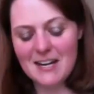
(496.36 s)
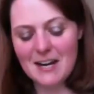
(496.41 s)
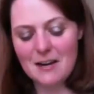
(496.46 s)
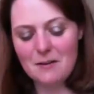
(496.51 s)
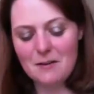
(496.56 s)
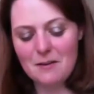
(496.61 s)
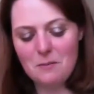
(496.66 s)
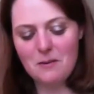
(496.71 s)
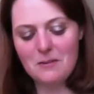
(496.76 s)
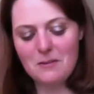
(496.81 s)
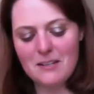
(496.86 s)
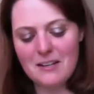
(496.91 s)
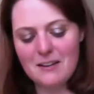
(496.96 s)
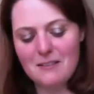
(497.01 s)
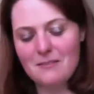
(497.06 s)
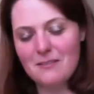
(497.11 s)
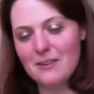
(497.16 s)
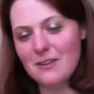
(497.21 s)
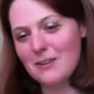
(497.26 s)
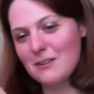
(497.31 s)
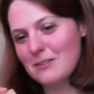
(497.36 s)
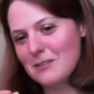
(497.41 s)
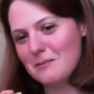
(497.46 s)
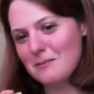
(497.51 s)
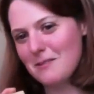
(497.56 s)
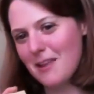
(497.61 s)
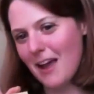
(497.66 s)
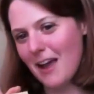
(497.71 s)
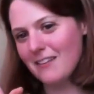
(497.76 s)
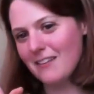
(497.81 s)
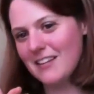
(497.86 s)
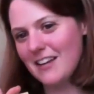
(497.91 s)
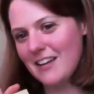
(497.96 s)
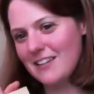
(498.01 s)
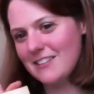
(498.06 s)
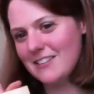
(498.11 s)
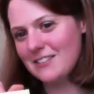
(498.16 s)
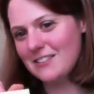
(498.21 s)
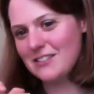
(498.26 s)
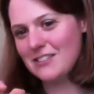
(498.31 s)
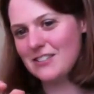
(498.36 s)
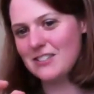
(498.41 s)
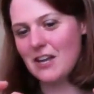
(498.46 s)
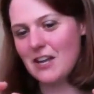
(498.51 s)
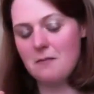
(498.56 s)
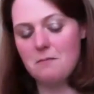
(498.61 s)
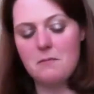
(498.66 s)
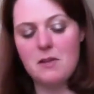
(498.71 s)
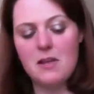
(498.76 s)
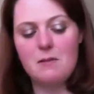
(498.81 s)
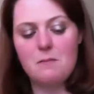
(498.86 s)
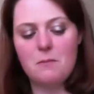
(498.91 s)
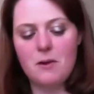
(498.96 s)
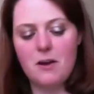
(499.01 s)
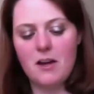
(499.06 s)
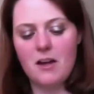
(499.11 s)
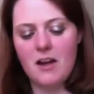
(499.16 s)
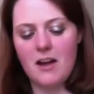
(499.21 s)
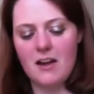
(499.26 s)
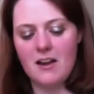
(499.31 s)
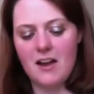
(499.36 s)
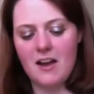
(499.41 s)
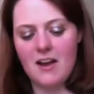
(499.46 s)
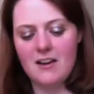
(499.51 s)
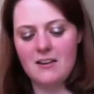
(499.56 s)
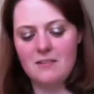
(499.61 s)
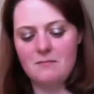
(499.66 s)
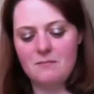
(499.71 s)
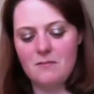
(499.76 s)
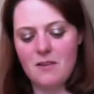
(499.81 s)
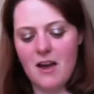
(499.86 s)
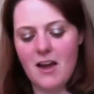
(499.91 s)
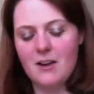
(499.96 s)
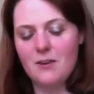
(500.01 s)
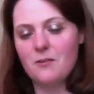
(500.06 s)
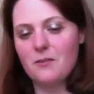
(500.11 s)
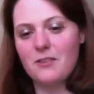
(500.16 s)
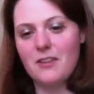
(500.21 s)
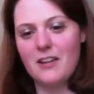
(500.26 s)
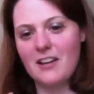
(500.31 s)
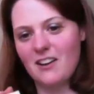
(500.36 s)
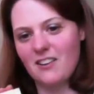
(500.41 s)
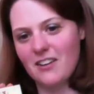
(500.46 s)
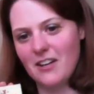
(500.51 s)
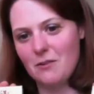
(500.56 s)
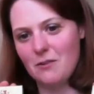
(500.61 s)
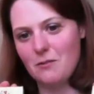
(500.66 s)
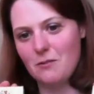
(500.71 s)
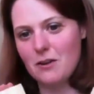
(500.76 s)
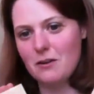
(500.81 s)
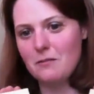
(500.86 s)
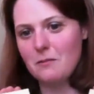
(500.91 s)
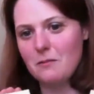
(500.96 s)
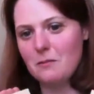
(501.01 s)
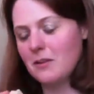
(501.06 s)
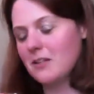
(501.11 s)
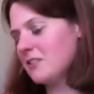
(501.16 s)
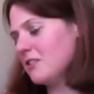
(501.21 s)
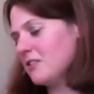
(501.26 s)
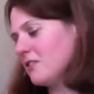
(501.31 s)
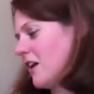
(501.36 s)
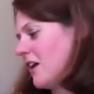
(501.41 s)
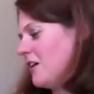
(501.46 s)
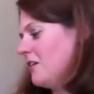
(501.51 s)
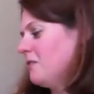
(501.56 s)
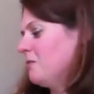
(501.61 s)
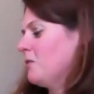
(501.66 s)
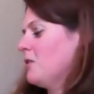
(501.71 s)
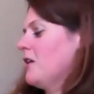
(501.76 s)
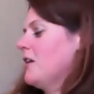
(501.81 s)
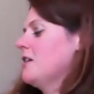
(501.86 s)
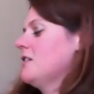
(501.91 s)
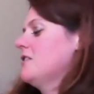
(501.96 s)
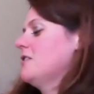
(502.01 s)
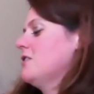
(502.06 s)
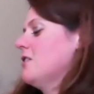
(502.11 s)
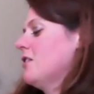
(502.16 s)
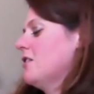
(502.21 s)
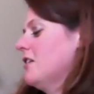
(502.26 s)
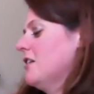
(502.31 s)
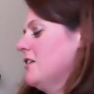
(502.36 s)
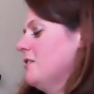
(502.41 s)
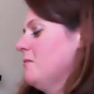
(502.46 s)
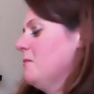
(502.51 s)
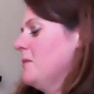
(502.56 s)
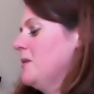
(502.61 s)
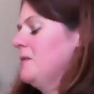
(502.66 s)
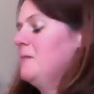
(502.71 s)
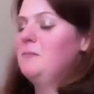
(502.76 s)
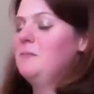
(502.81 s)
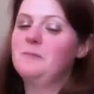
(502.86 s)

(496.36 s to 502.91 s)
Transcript: I'd probably never use them nowadays. They're just not me, but I don't think I'll get rid of them because they're kind of where I started. But